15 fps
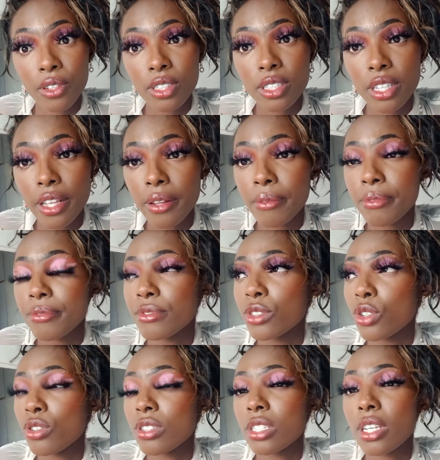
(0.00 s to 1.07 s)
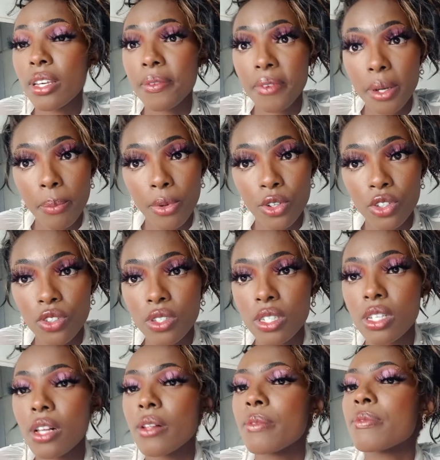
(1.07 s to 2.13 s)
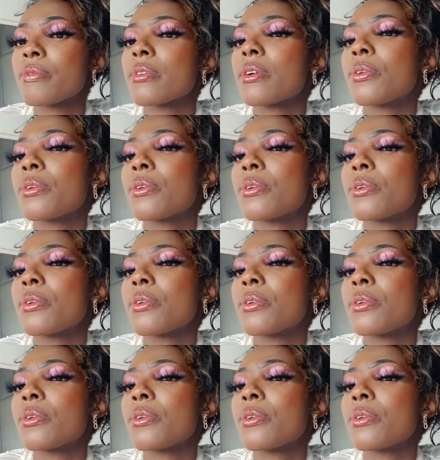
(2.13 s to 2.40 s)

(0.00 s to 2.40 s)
yourself. Don't give up on yourself.